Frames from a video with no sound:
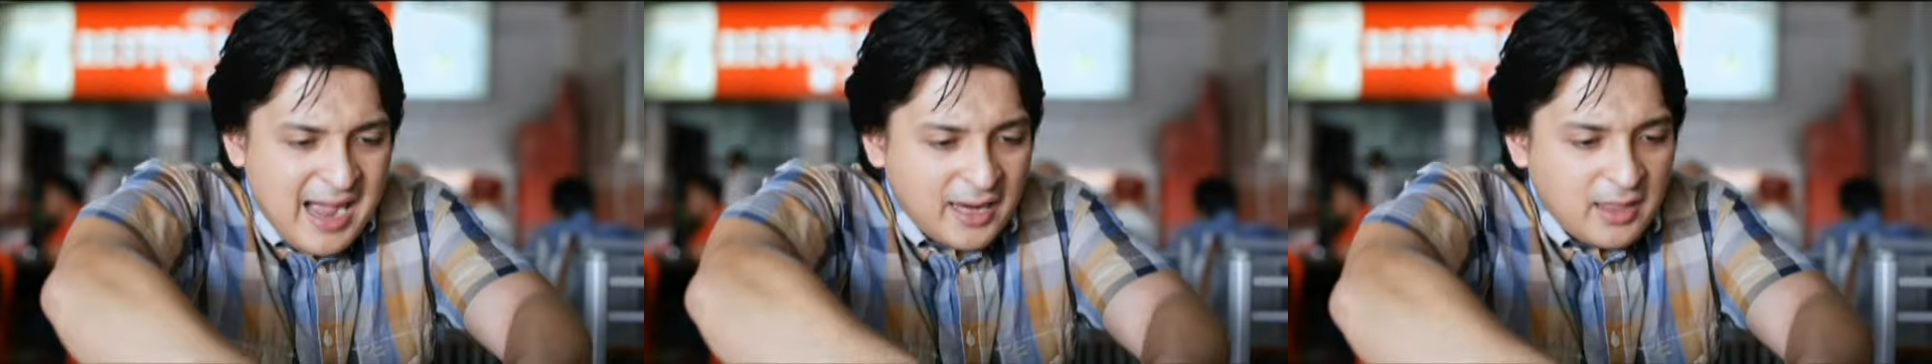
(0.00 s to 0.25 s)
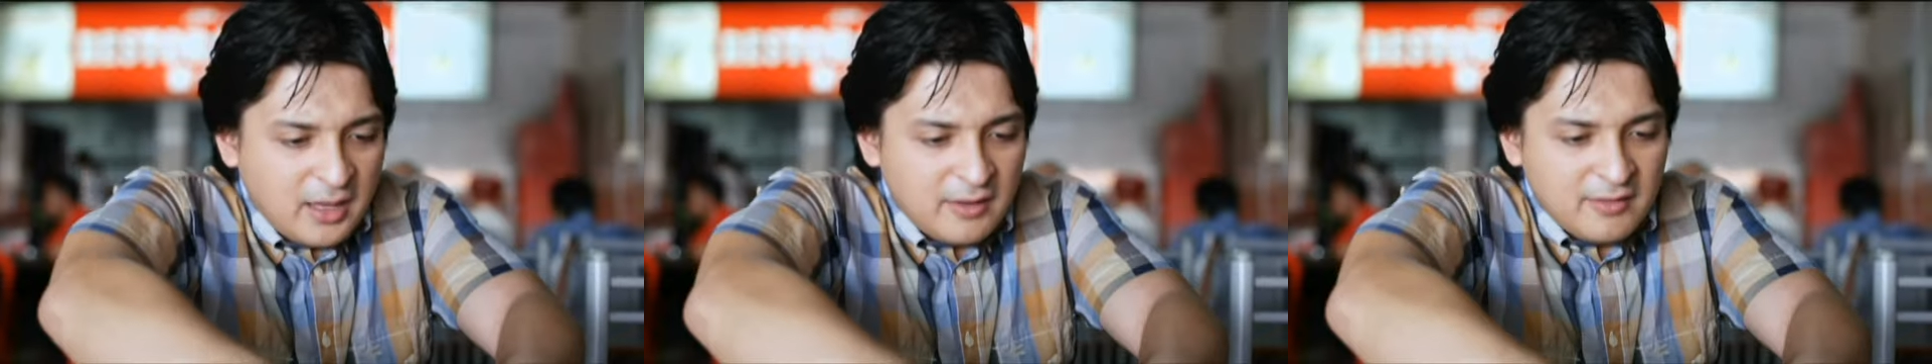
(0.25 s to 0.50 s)
I
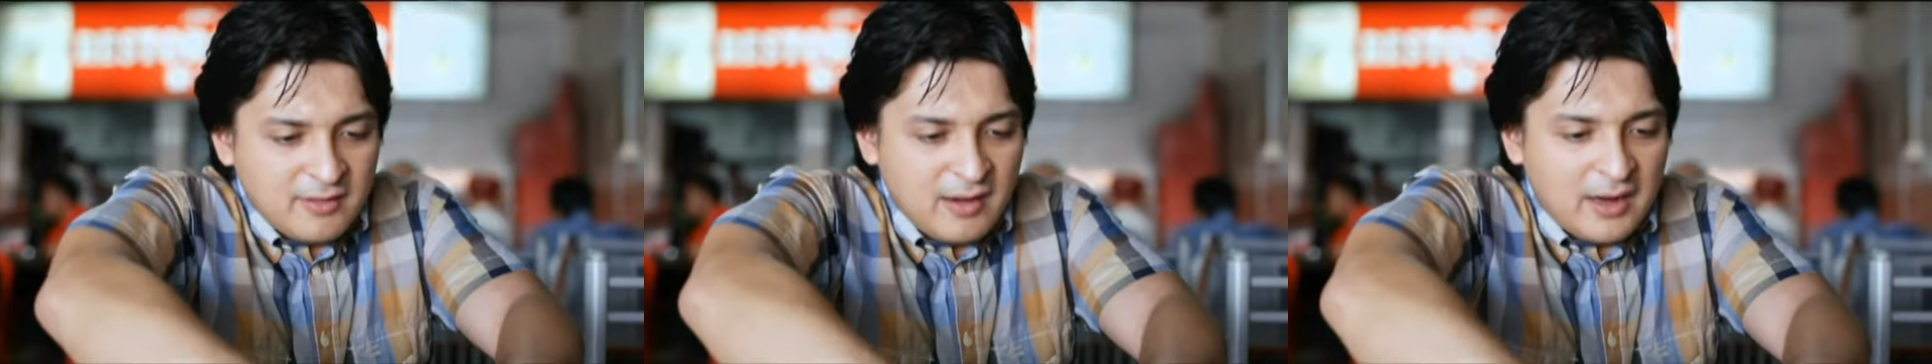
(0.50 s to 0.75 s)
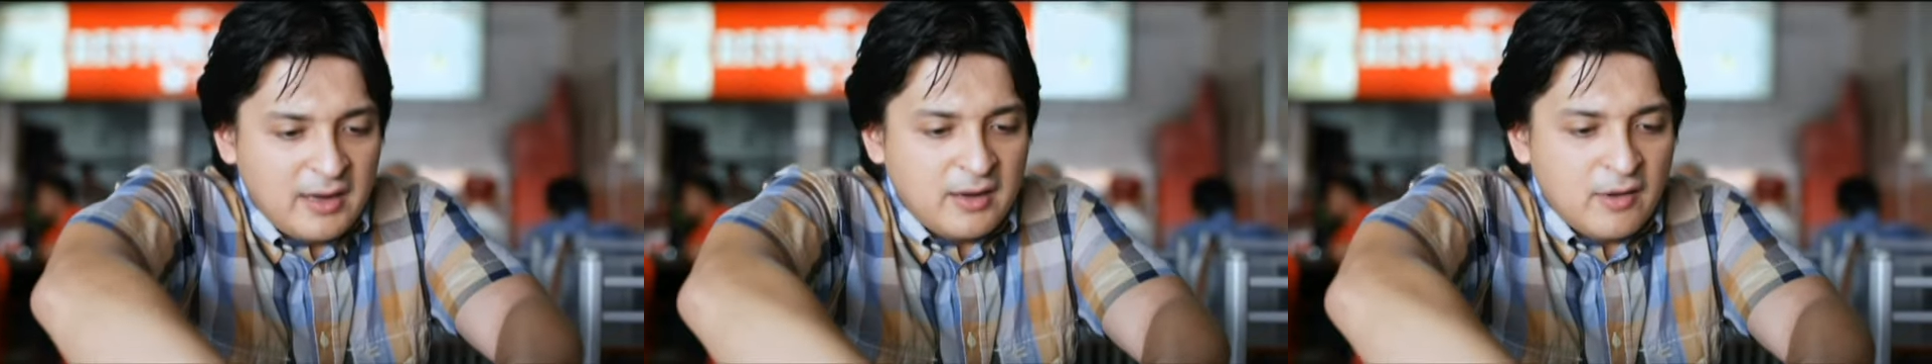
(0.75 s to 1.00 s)
think it's
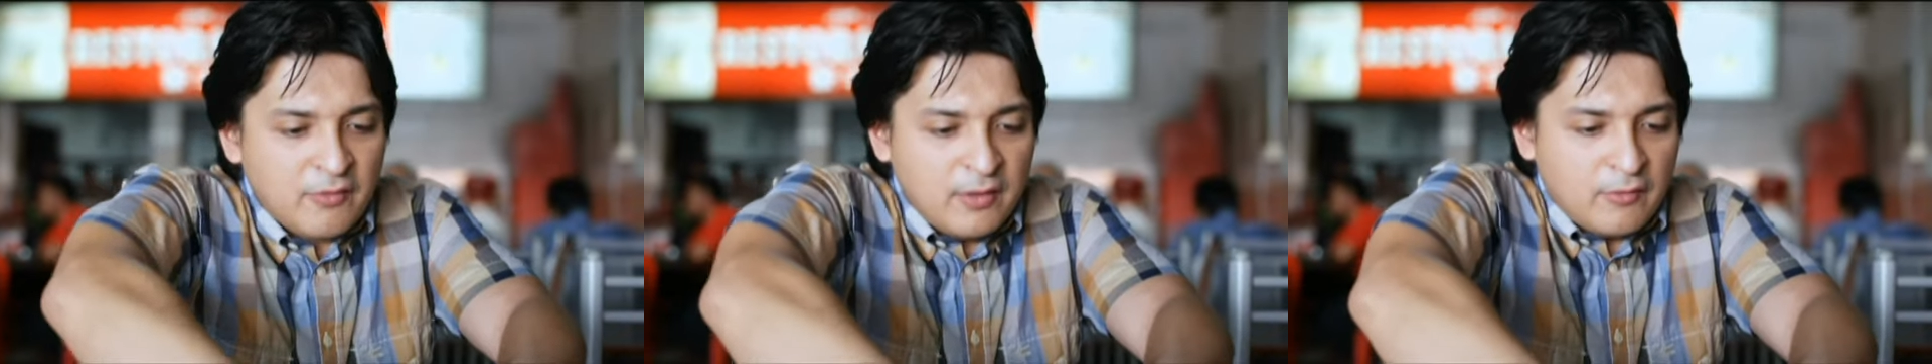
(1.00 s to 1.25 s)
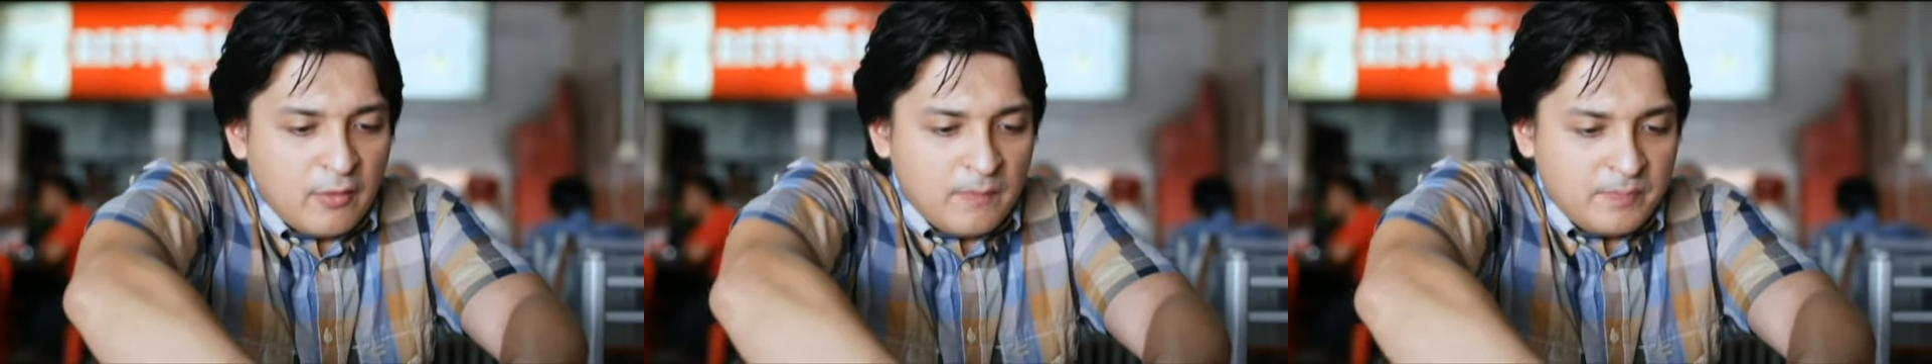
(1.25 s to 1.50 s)
slightly different
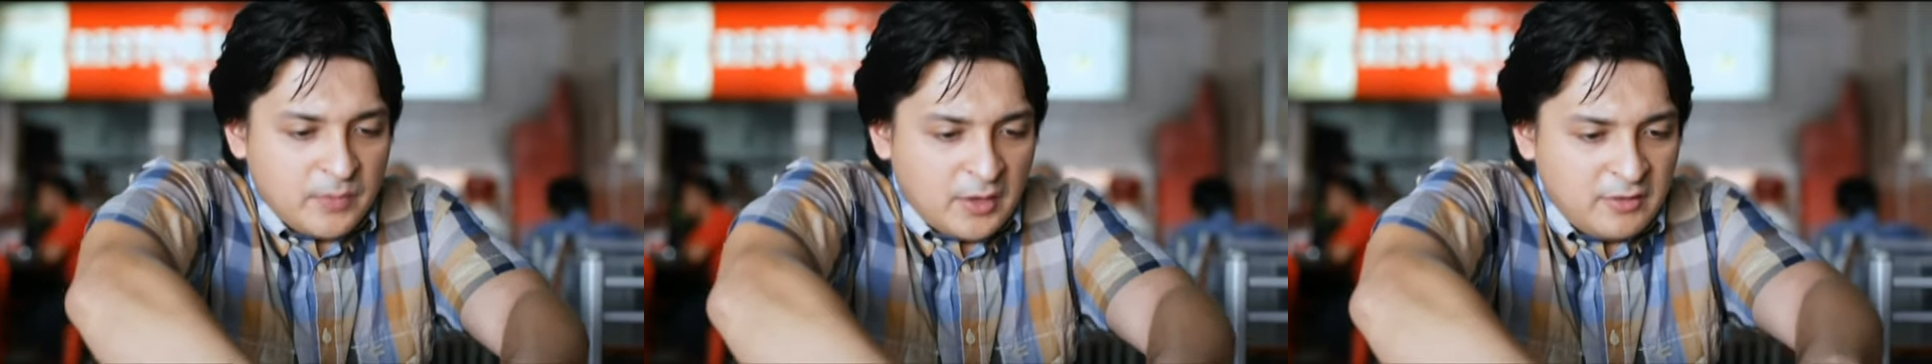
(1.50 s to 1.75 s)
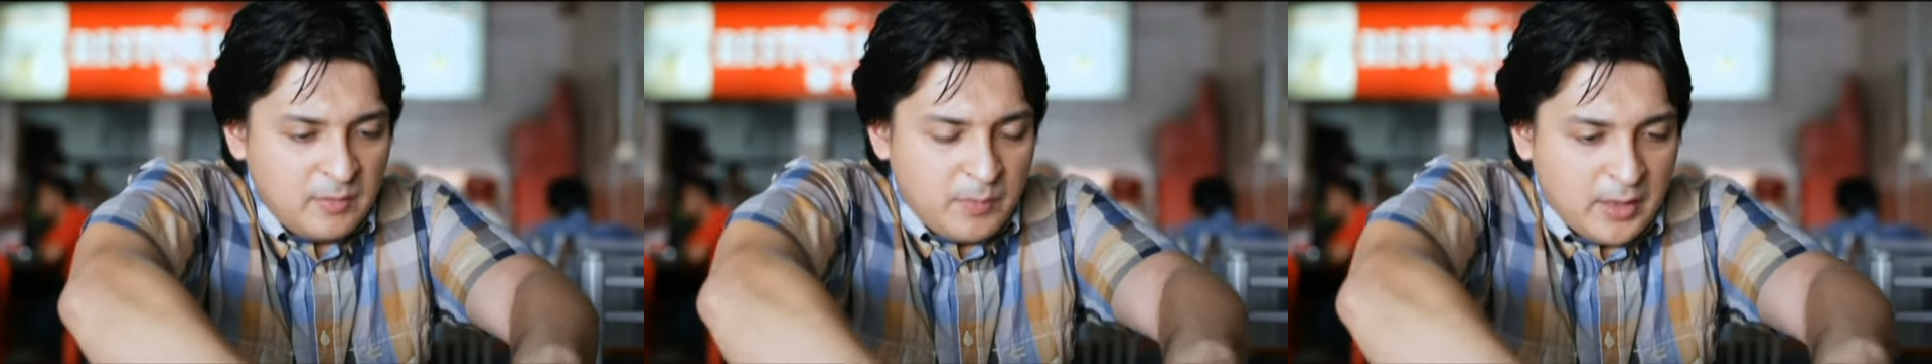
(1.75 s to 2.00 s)
from
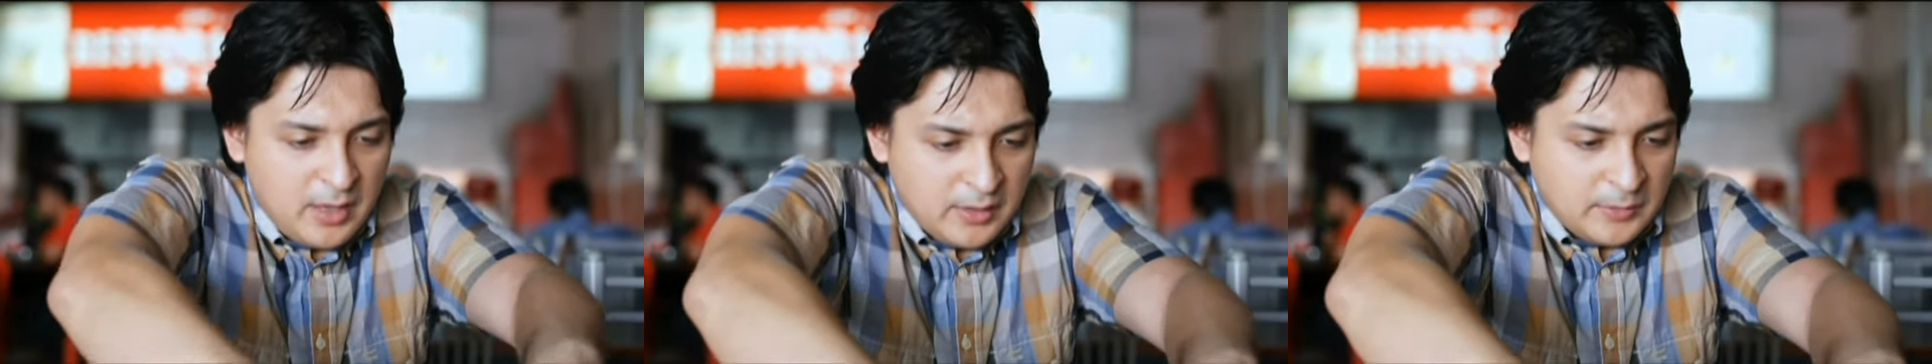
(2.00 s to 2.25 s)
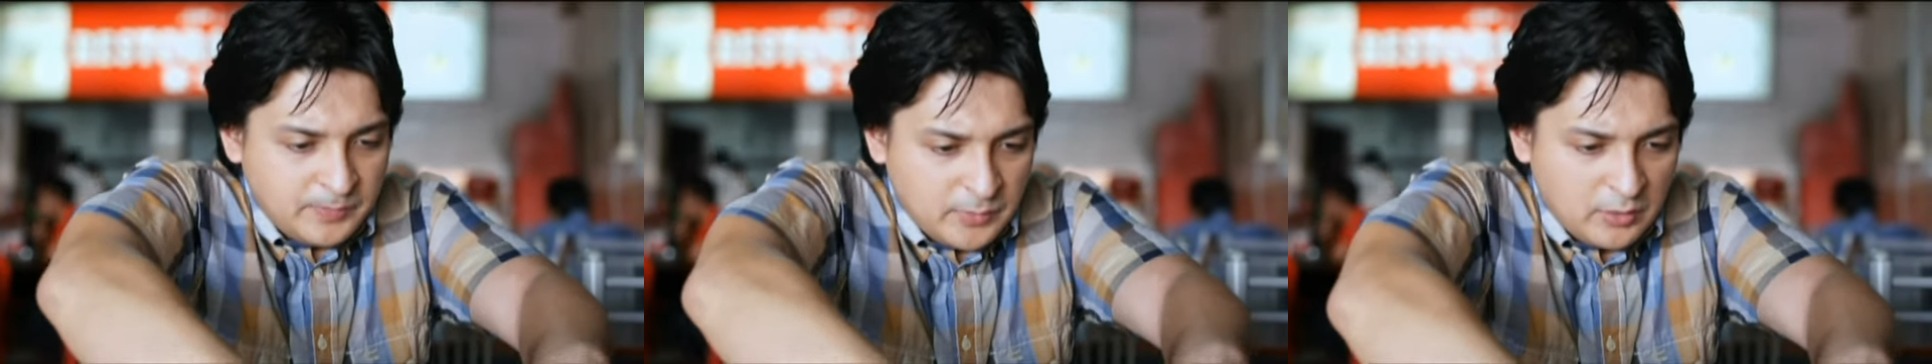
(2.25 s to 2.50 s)
nasi padang
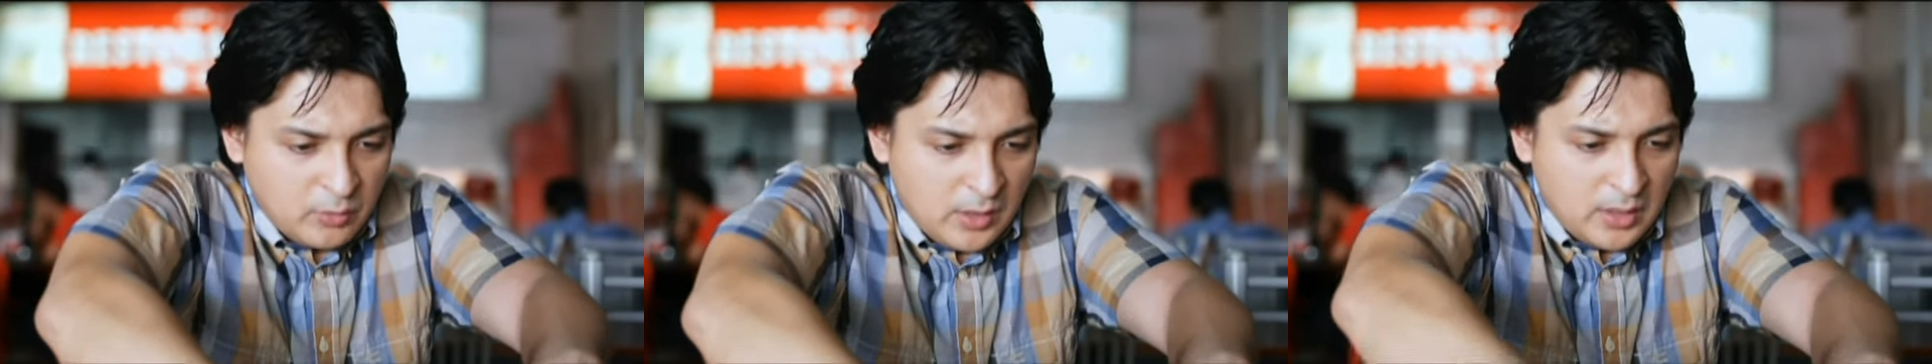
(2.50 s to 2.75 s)
as well.